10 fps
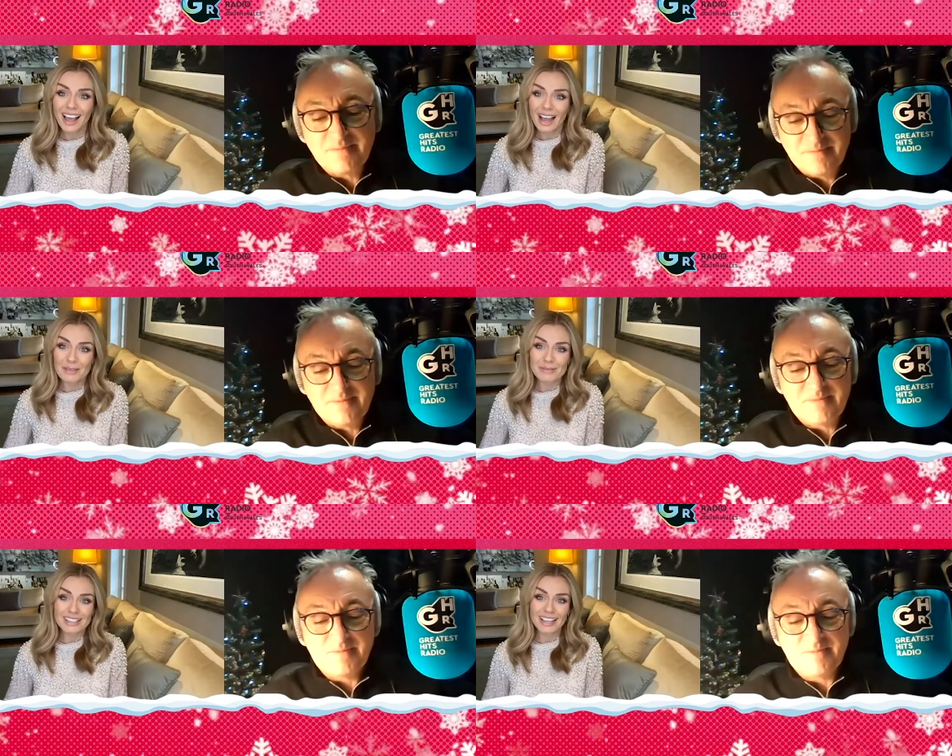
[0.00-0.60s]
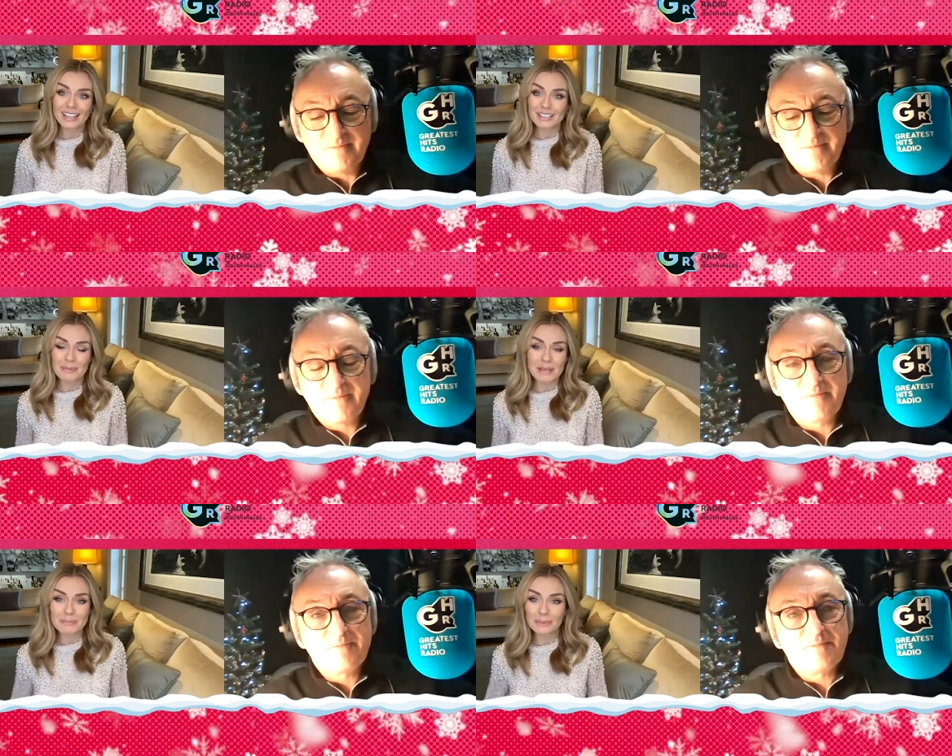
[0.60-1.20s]
Speaker 1: i'm um, singing to
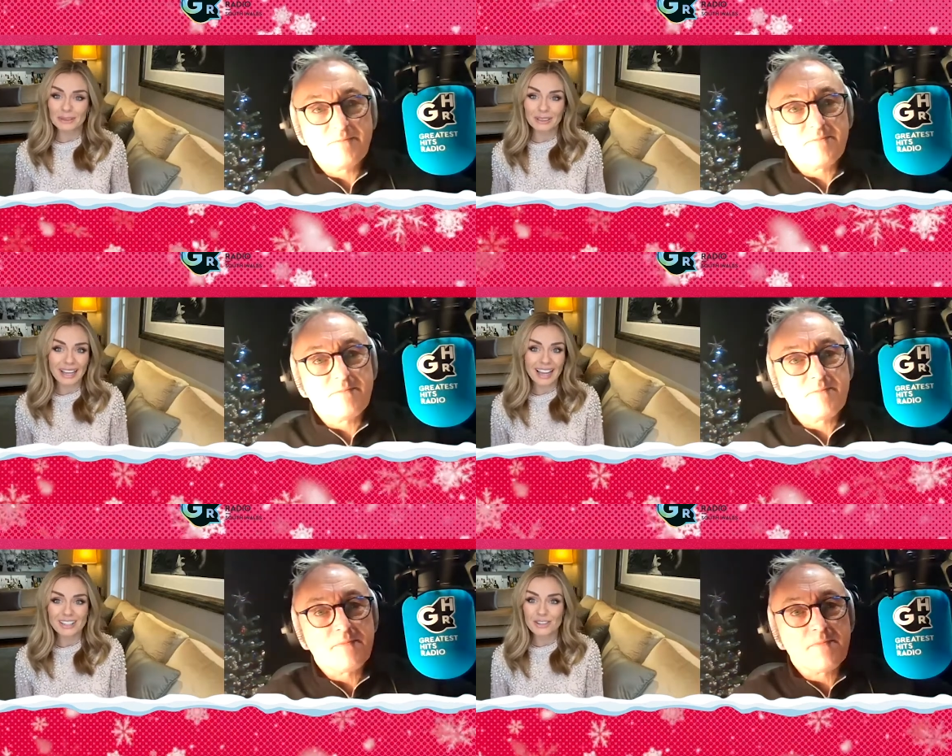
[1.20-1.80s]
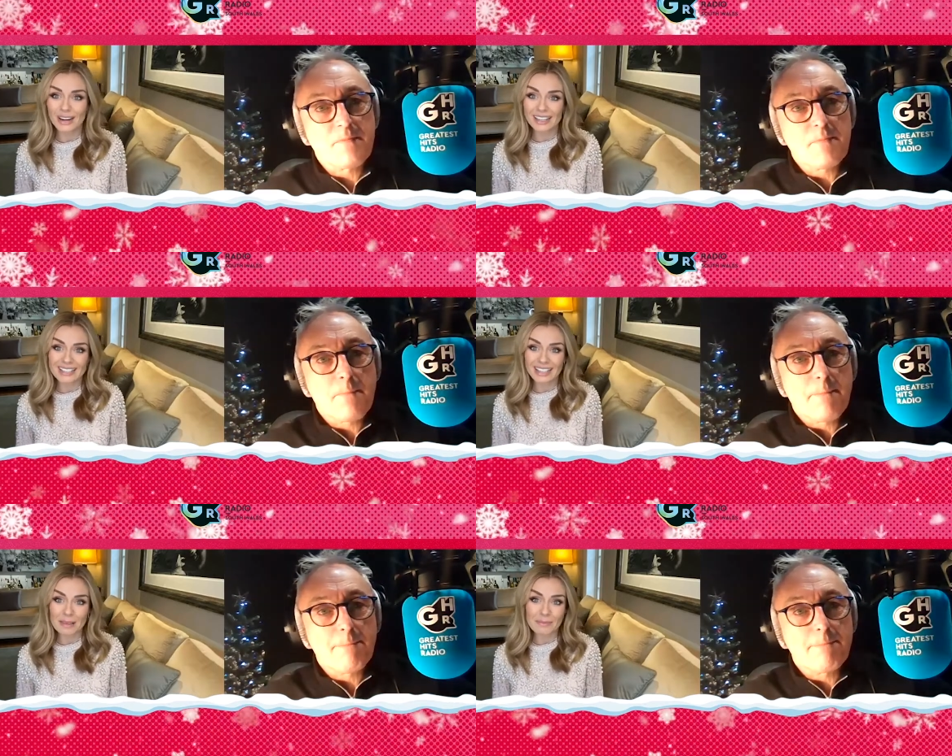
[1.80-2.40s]
people and trying to
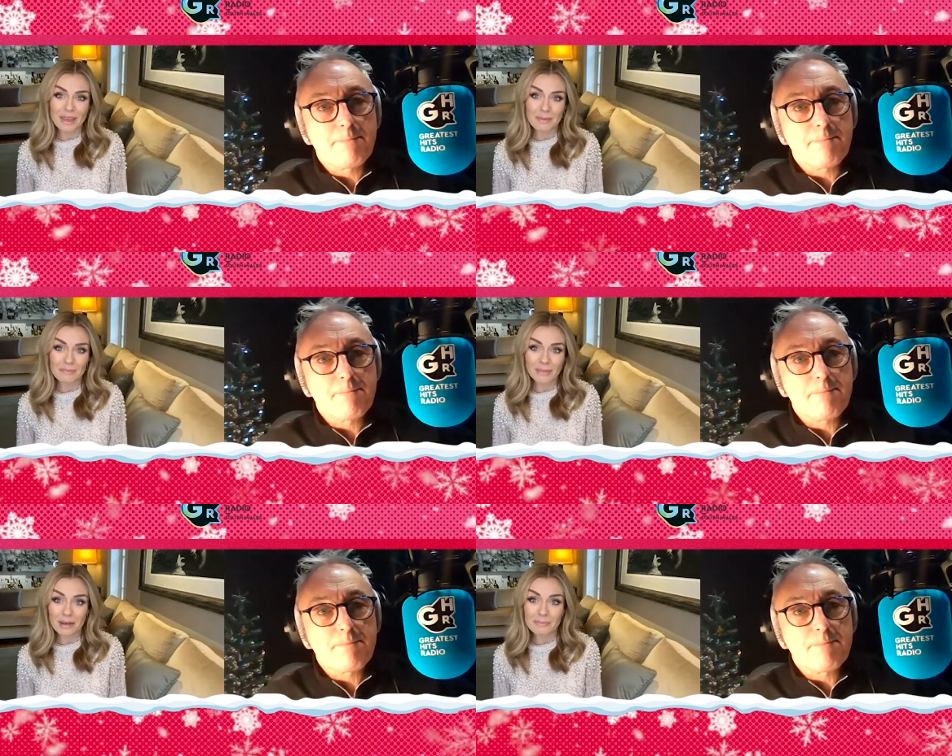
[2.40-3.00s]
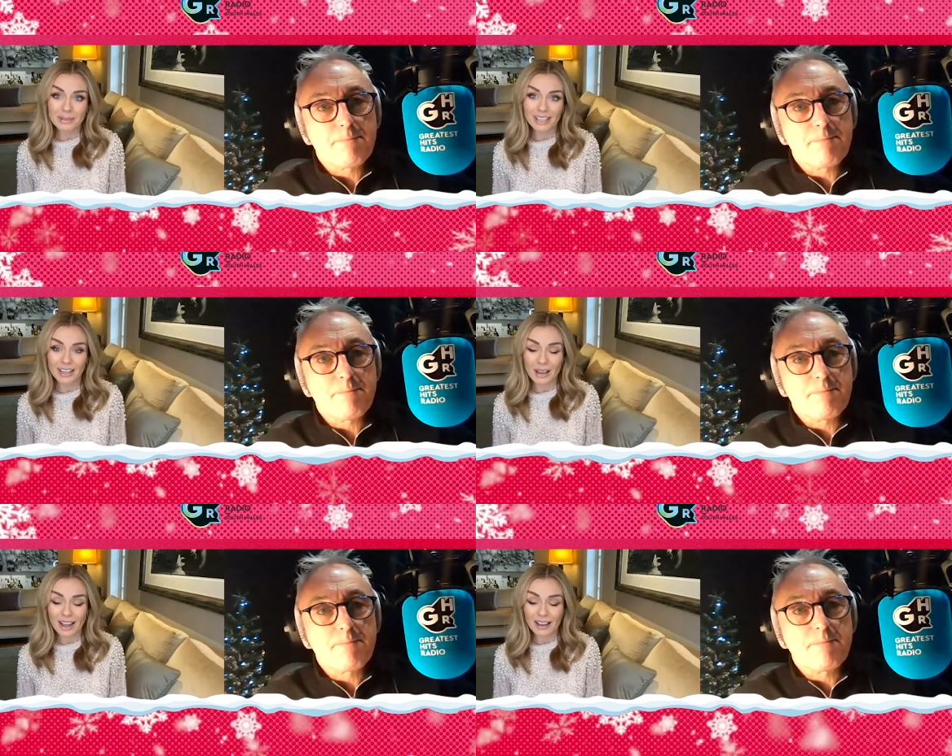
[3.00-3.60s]
keep them
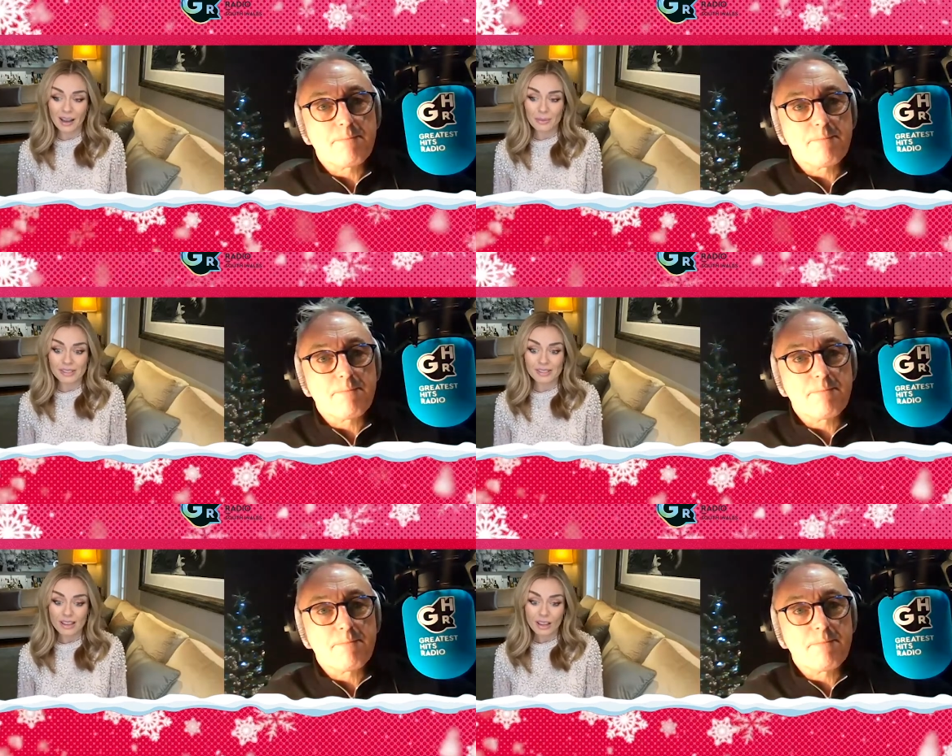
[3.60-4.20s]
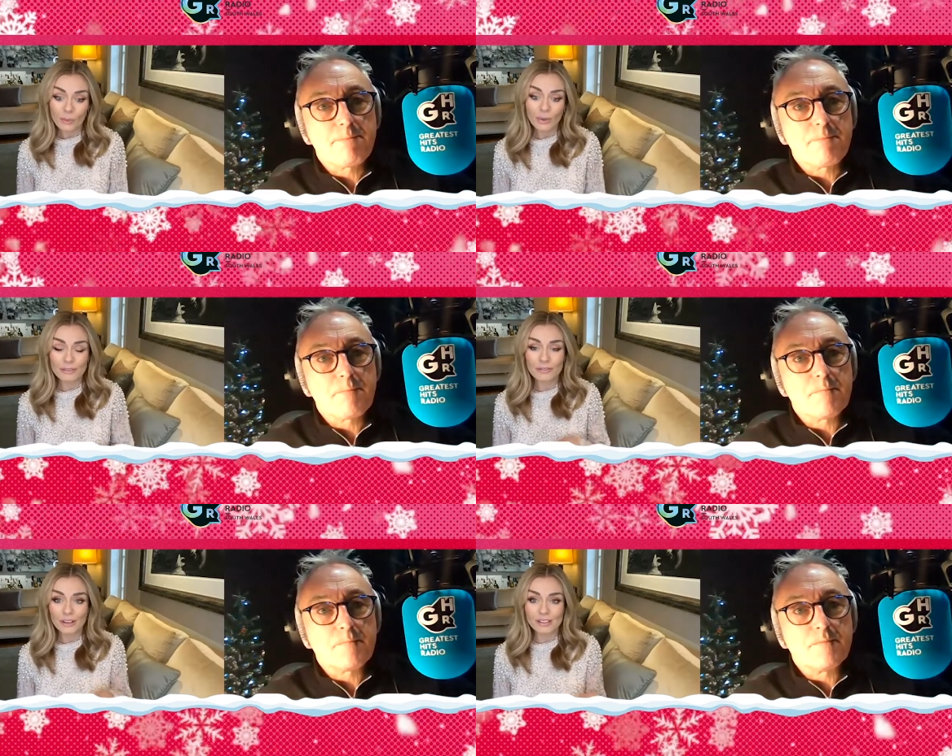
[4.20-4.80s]
company I, I, was when it
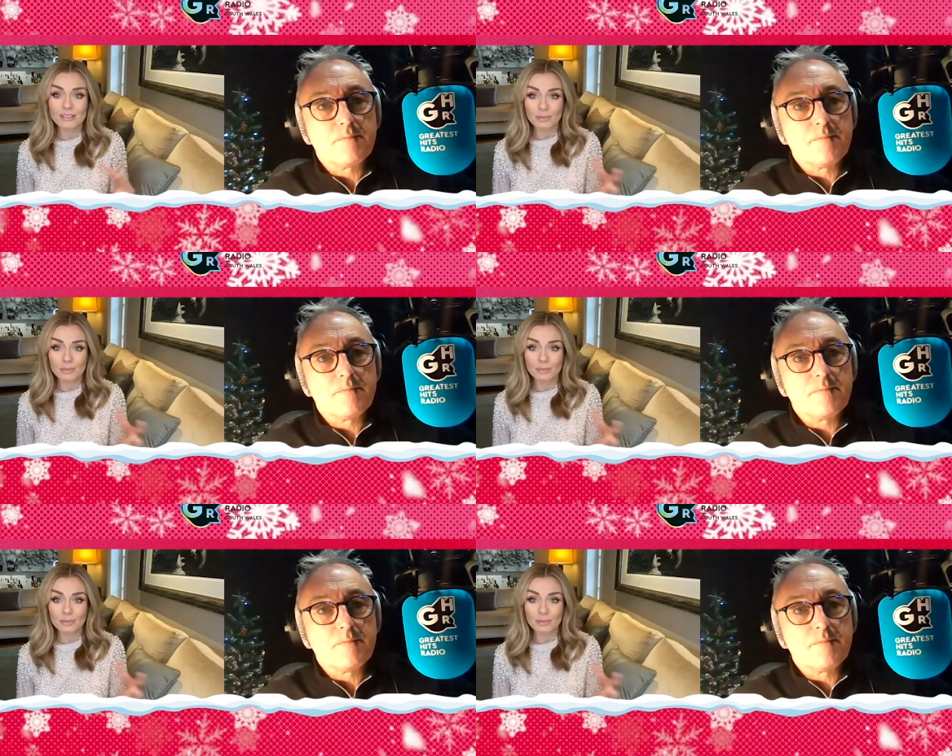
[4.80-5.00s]
first